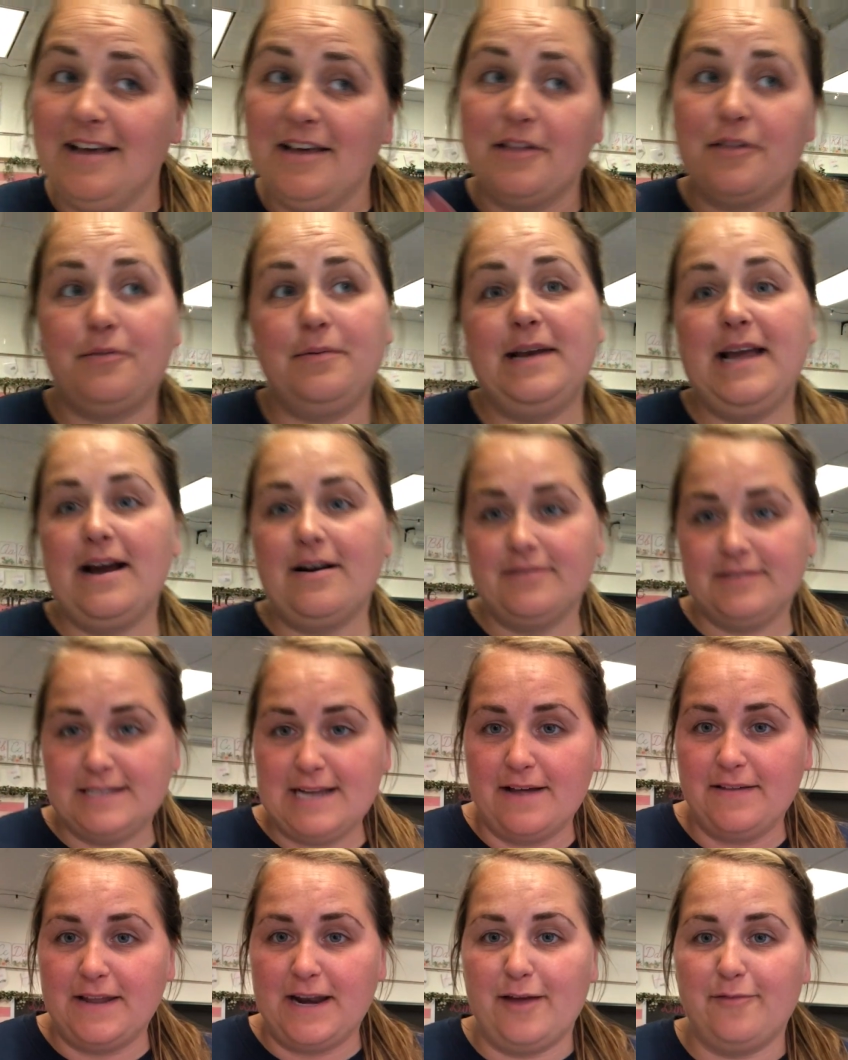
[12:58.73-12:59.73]
3 hours
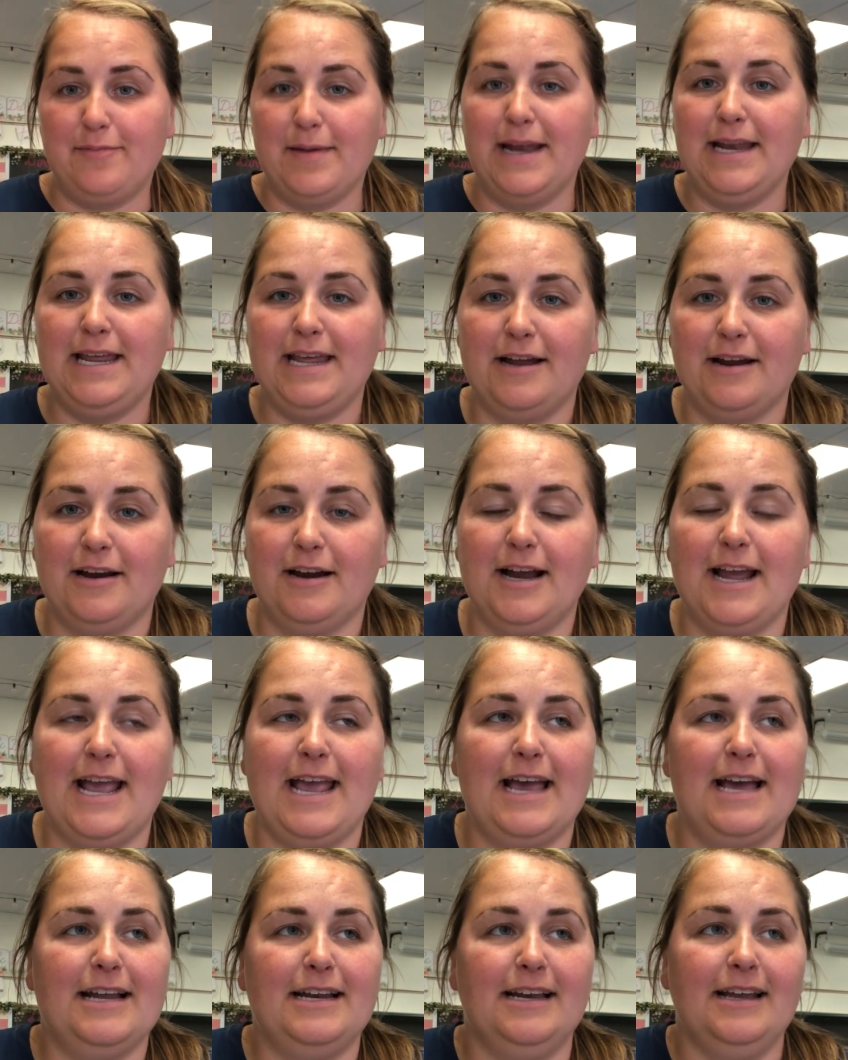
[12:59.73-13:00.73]
now that I've been here,
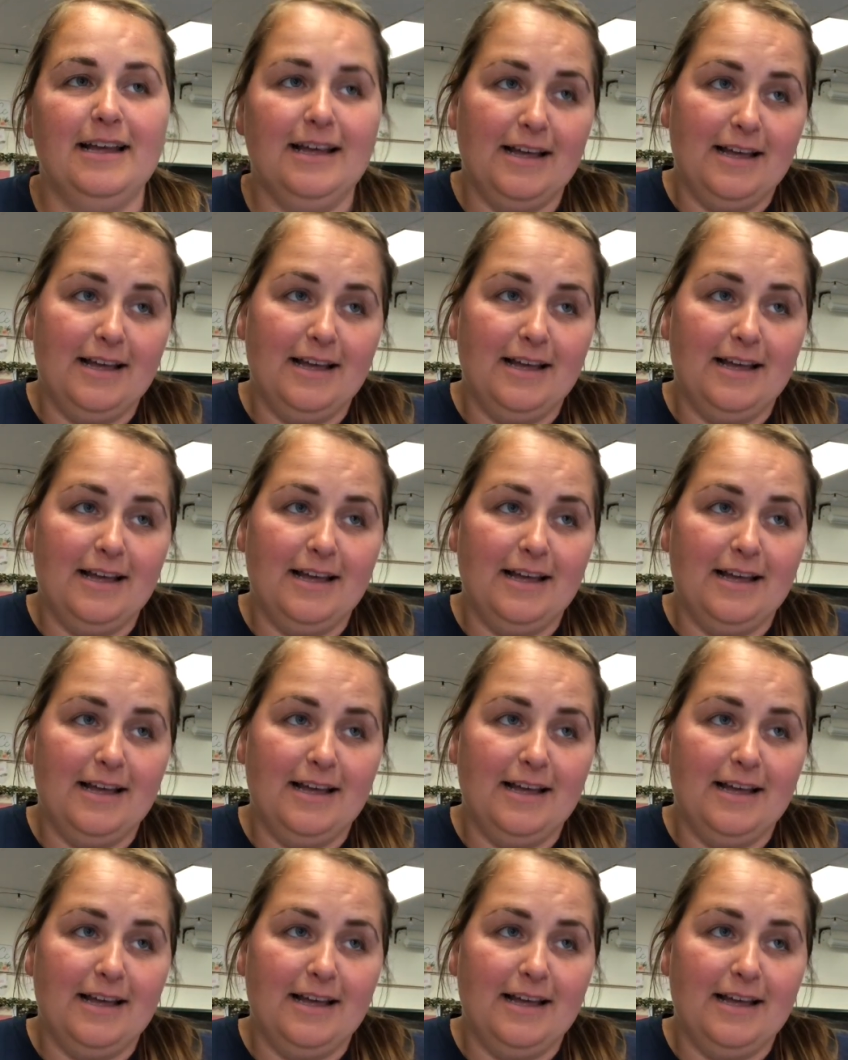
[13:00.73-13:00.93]
and